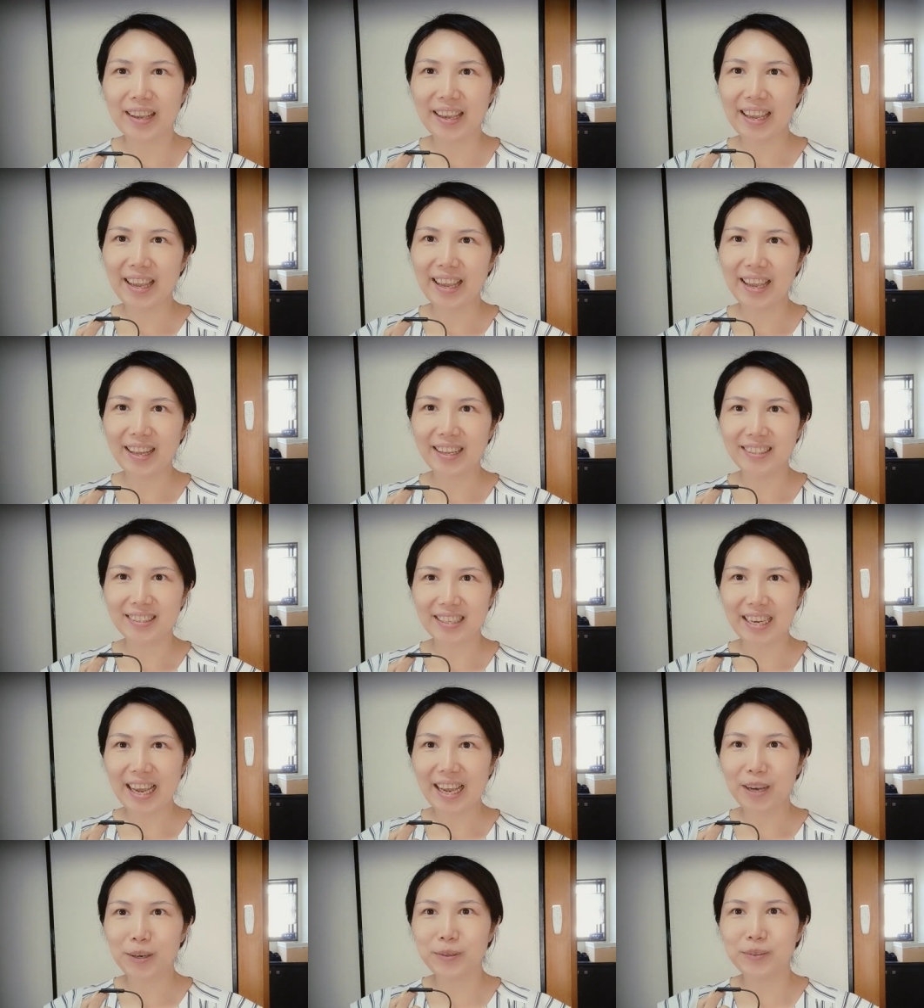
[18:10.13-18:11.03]
And
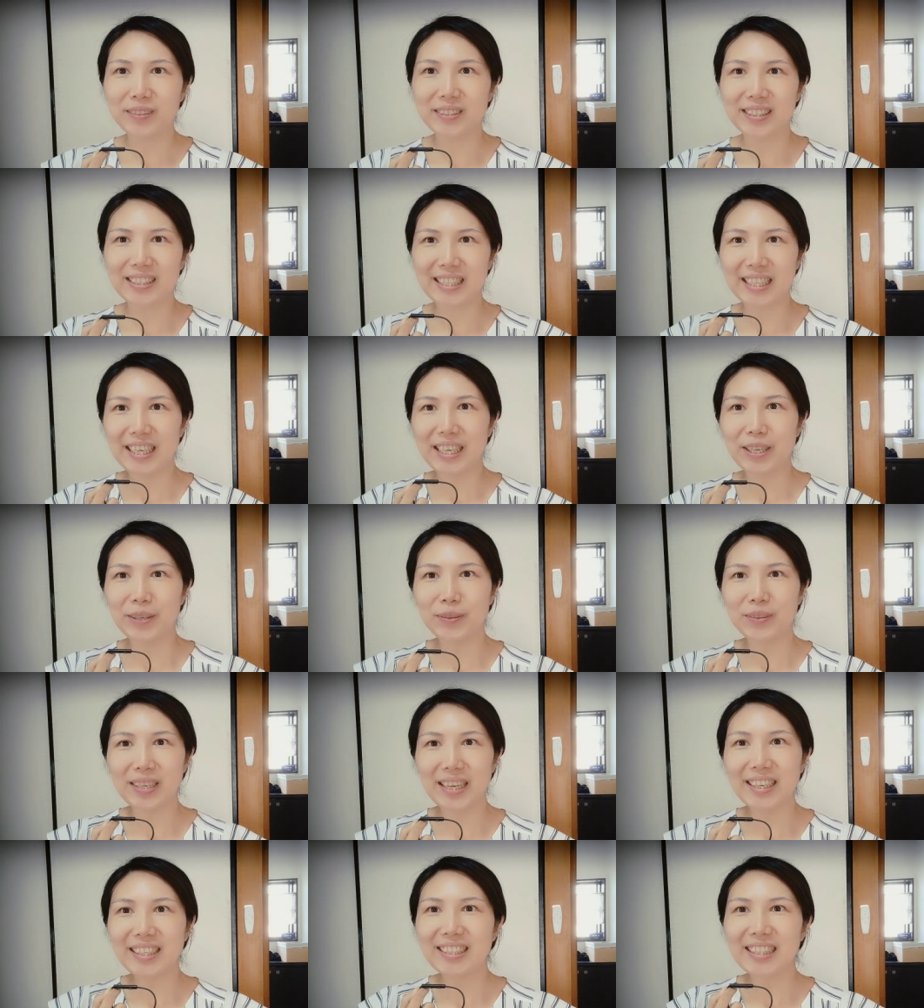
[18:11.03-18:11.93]
I'll see you
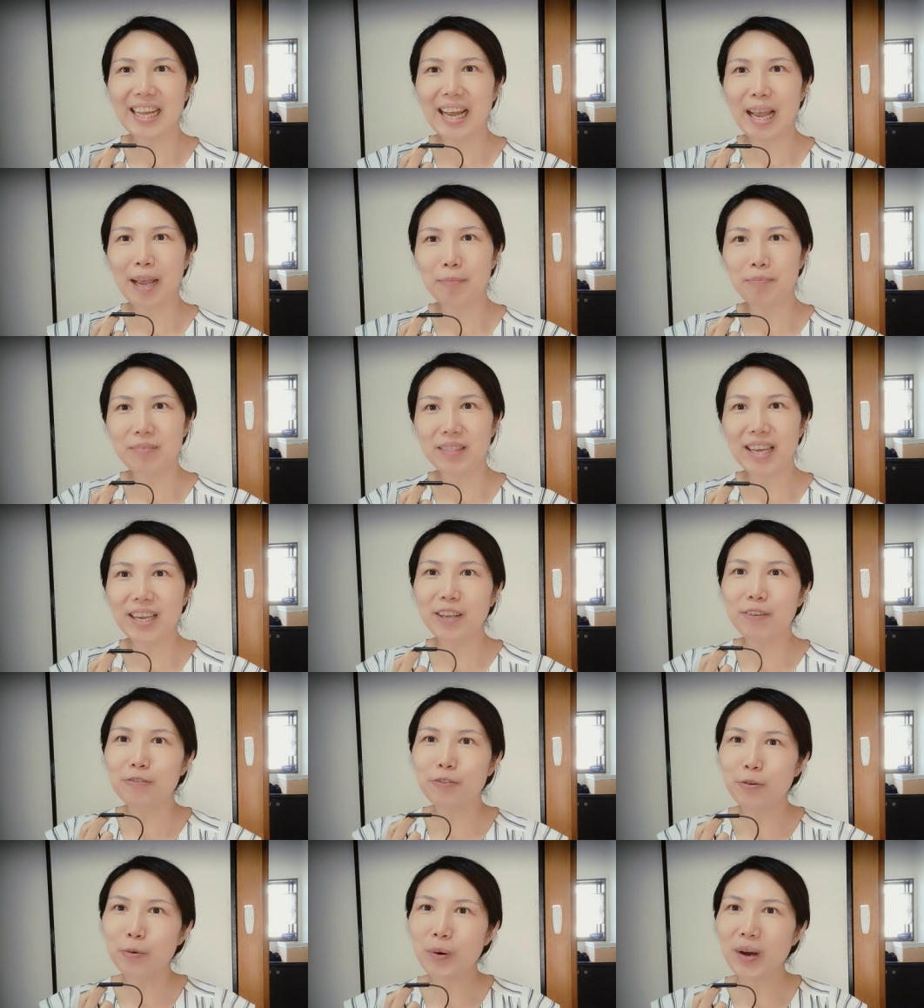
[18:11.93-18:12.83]
next time. Thank you
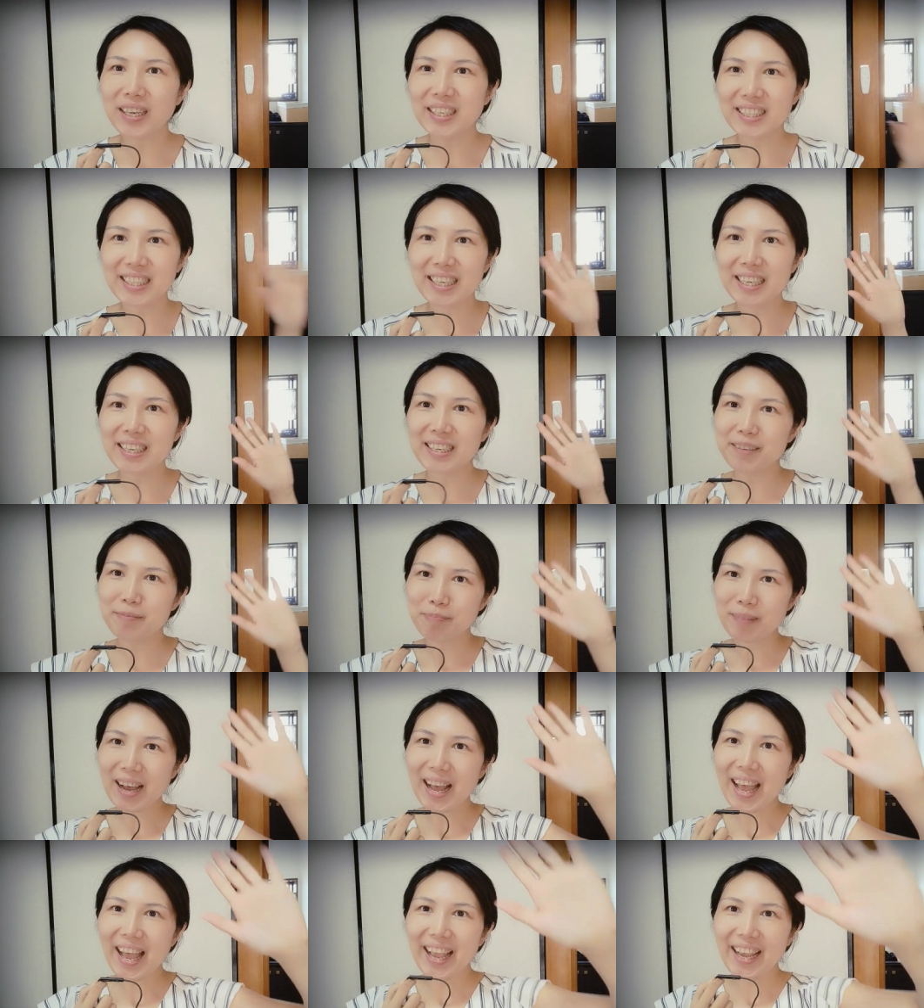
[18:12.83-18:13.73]
for watching.
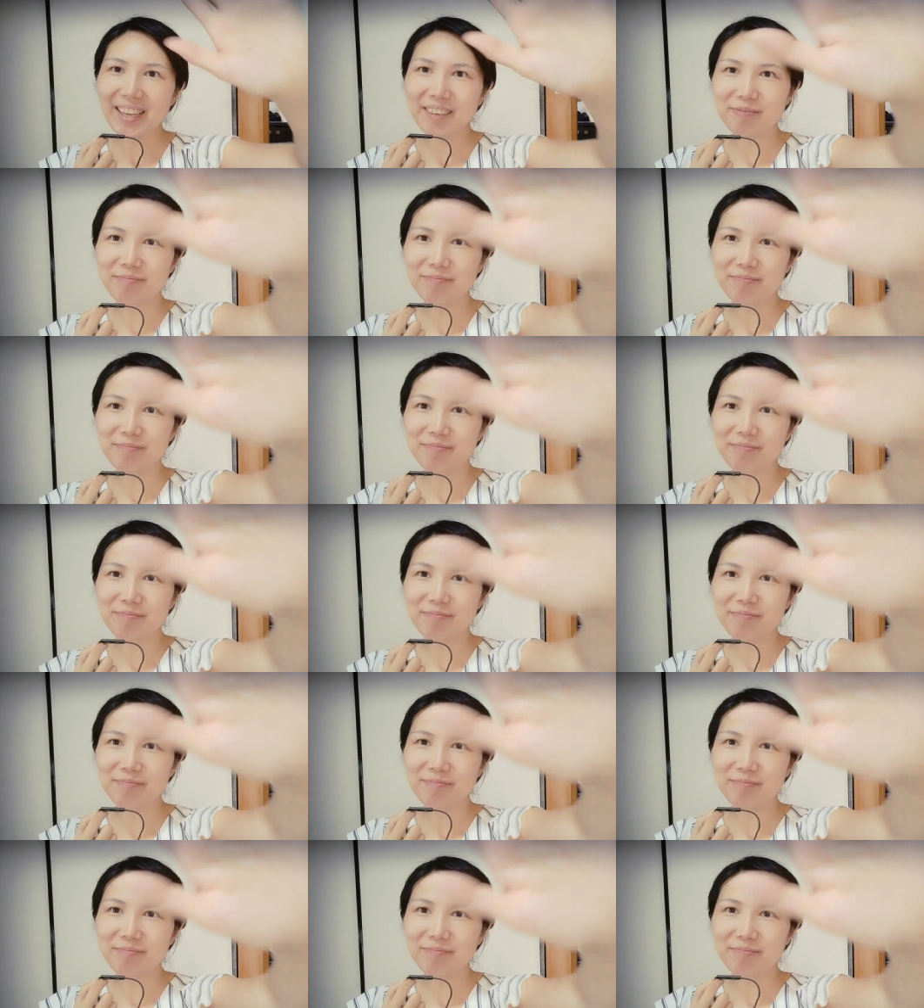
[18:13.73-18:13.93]
Bye.